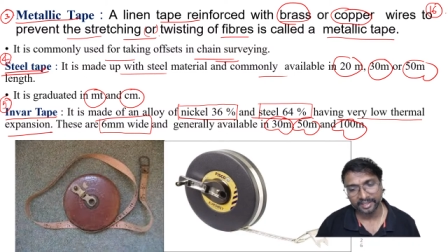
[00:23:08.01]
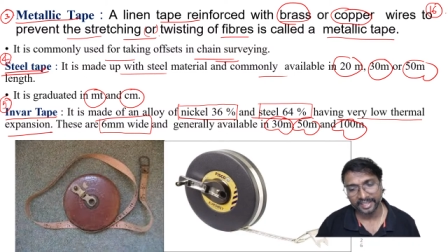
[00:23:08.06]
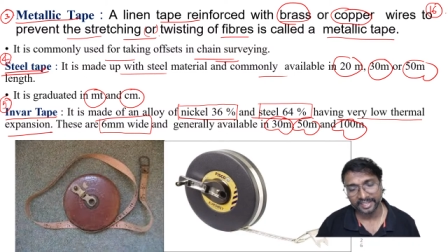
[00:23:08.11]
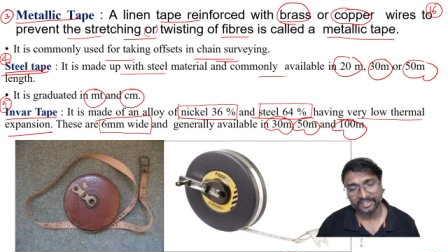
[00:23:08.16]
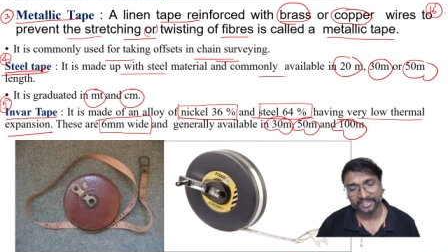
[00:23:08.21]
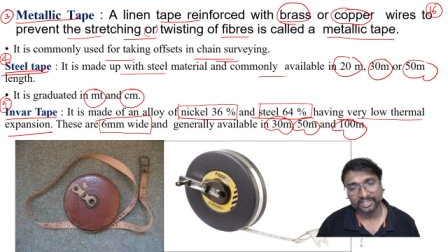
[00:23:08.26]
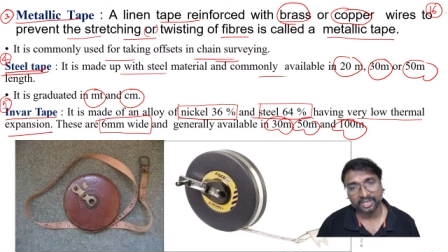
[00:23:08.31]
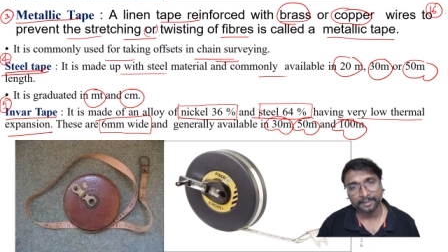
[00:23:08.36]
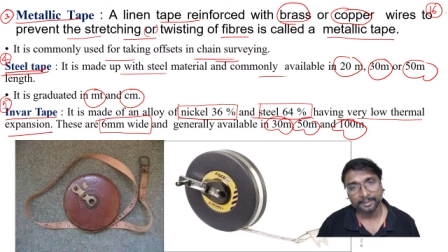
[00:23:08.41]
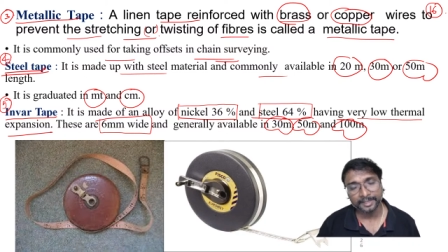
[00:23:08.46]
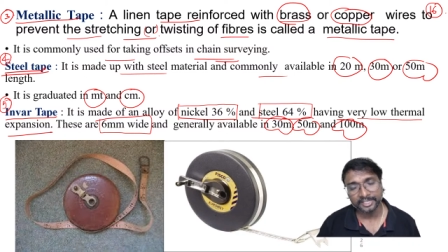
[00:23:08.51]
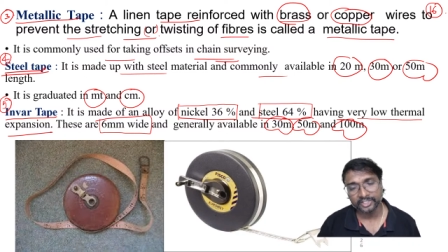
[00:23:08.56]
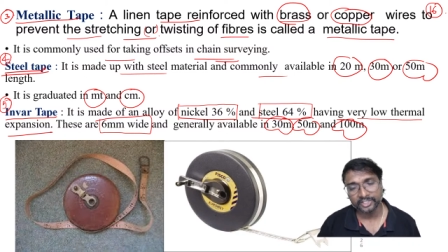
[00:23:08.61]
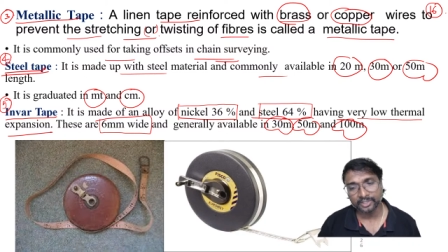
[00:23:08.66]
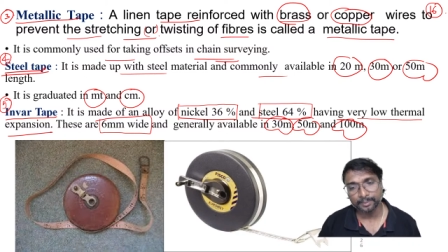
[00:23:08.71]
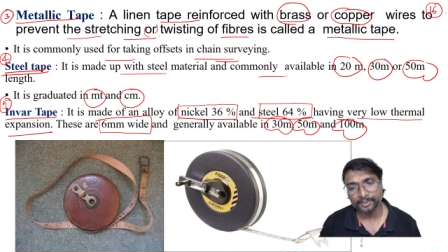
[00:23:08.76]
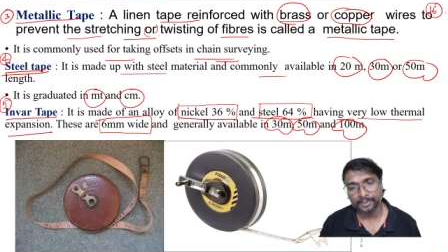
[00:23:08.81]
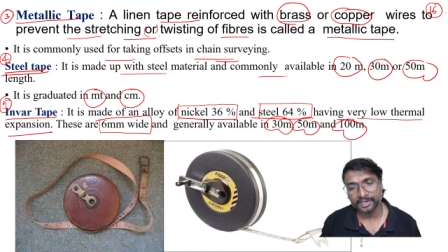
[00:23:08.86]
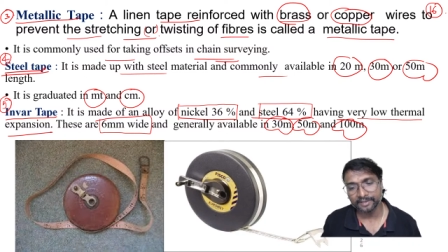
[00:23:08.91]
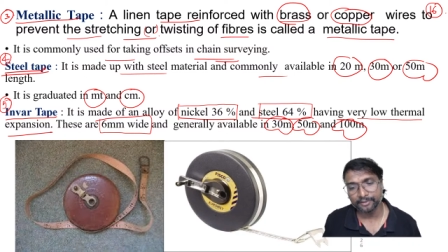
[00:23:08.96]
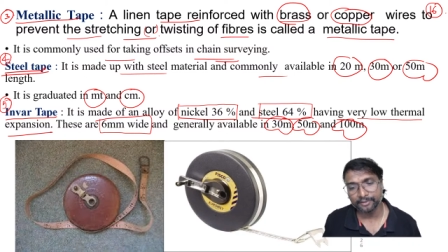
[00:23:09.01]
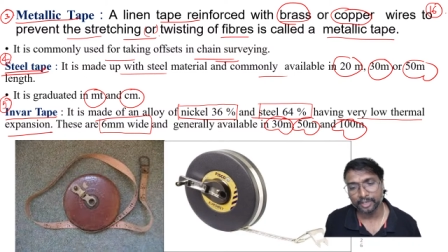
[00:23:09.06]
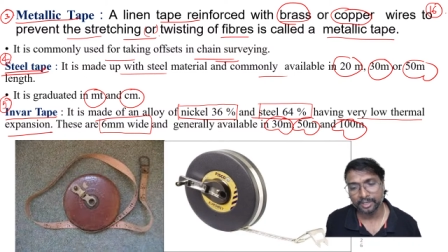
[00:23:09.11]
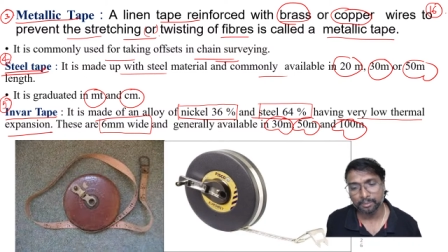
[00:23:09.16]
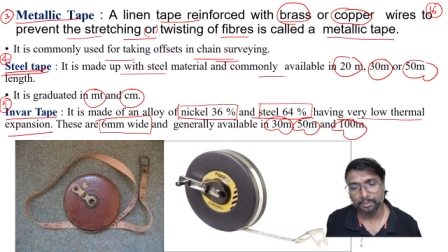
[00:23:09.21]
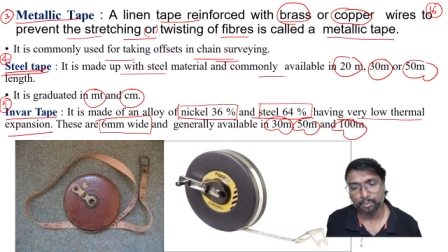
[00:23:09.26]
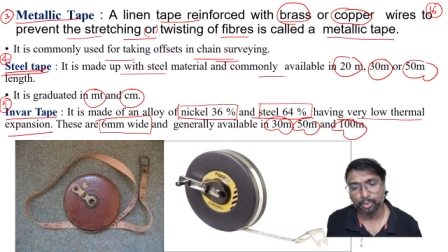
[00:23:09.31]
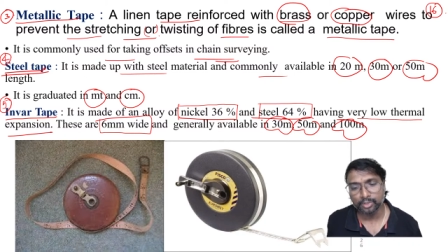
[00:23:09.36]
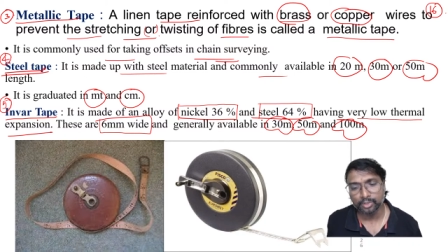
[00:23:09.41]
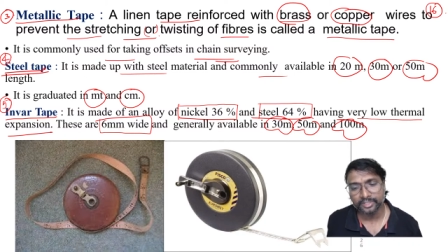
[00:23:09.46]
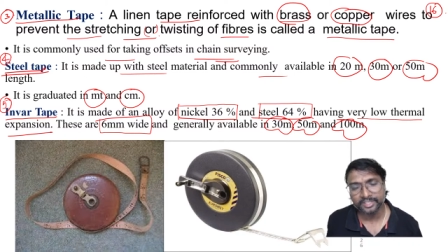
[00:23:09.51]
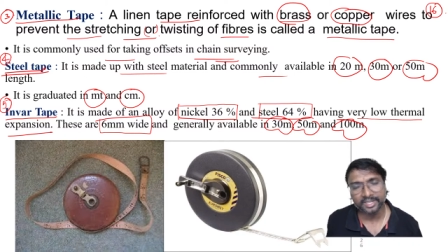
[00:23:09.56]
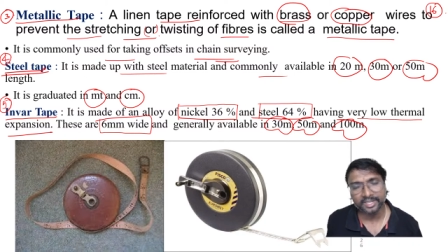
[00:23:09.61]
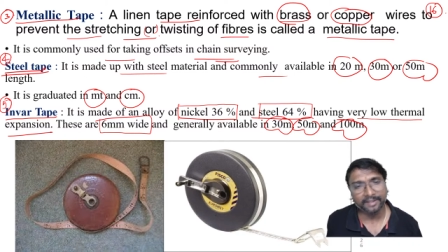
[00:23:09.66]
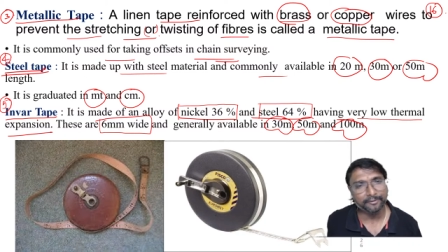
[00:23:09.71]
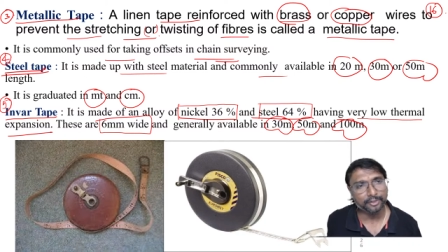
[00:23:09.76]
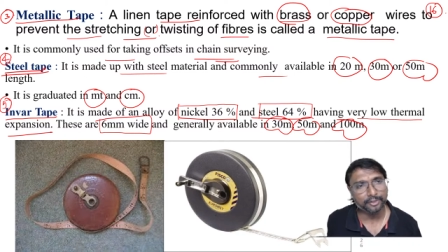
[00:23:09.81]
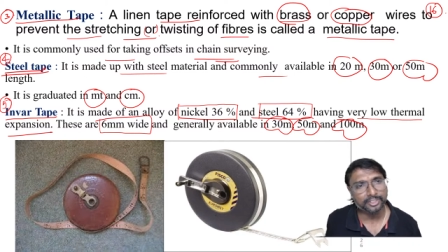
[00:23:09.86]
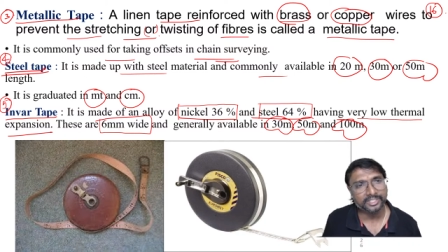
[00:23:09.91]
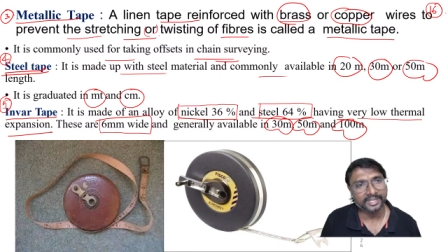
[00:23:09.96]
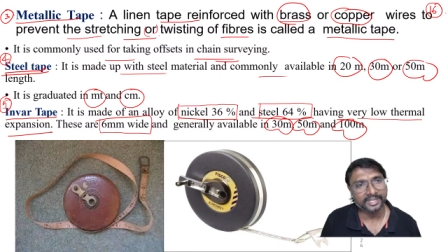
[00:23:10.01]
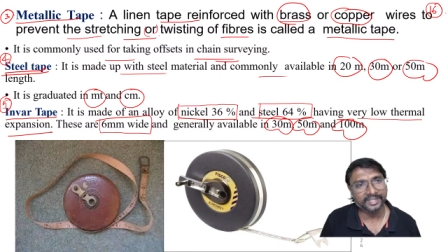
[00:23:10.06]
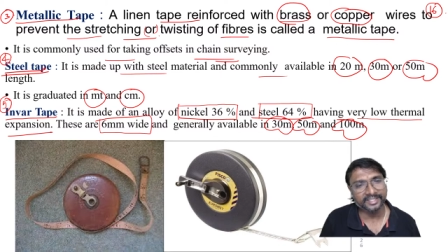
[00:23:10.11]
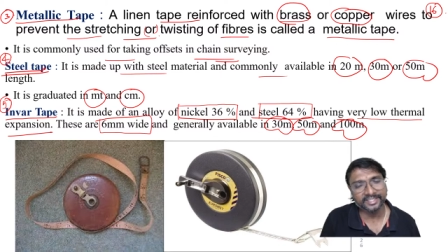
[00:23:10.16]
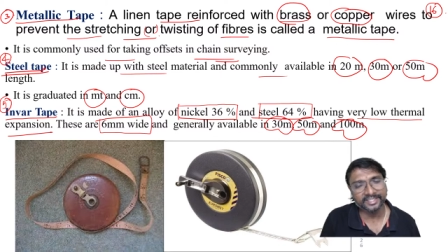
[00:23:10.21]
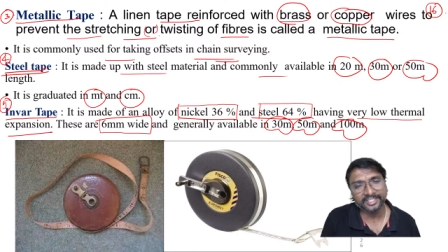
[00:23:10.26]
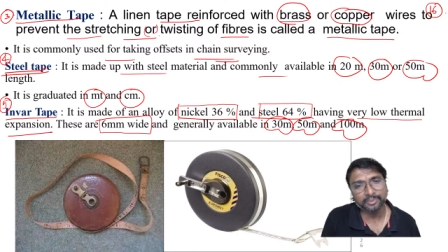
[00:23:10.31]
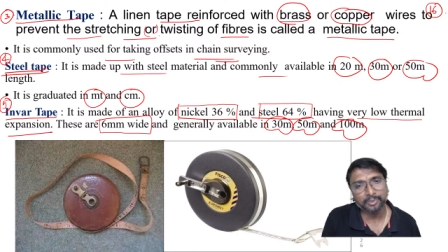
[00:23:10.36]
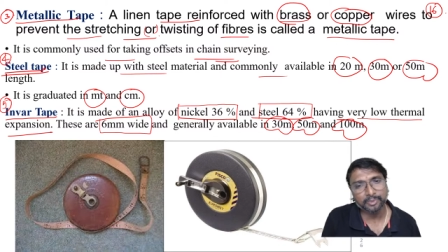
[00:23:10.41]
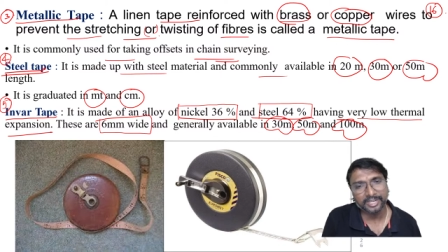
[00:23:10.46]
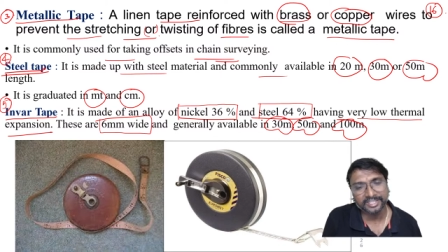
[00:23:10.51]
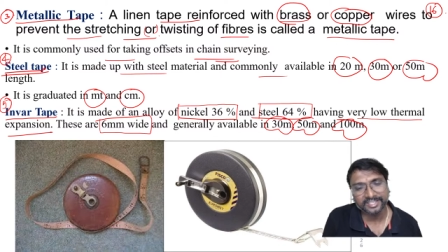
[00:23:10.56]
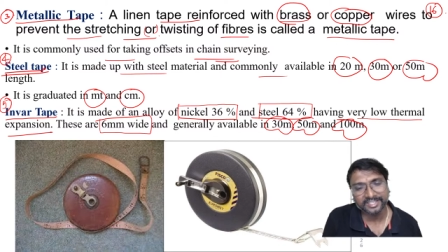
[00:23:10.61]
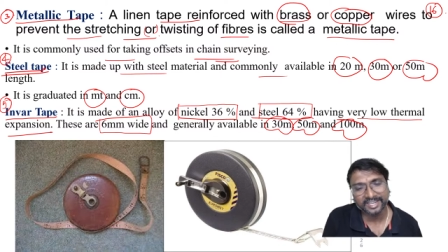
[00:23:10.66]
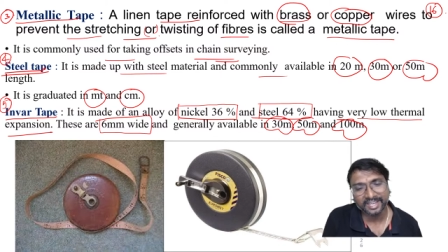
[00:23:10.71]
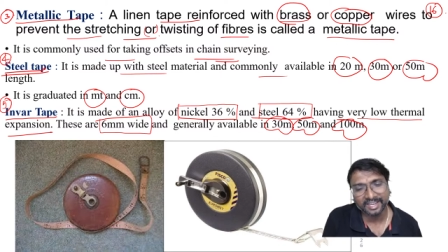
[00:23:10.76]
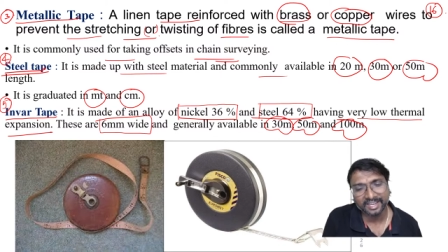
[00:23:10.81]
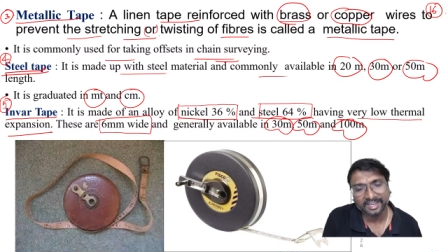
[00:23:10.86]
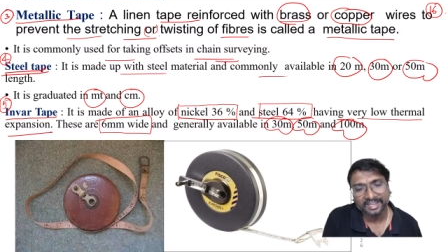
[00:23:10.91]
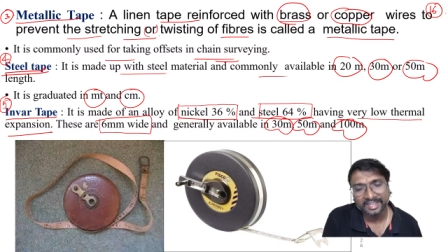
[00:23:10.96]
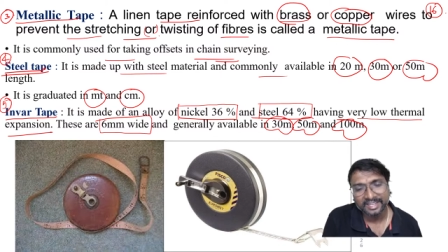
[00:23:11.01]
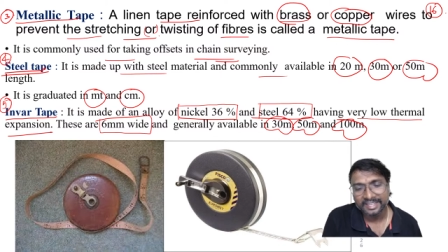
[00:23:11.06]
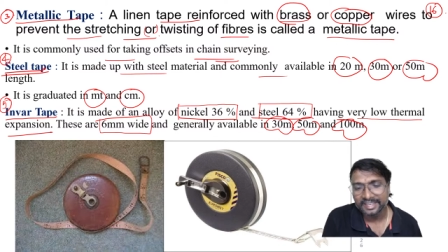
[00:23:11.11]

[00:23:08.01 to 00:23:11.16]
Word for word: Examination point of it, right? Mostly if you study these points, na,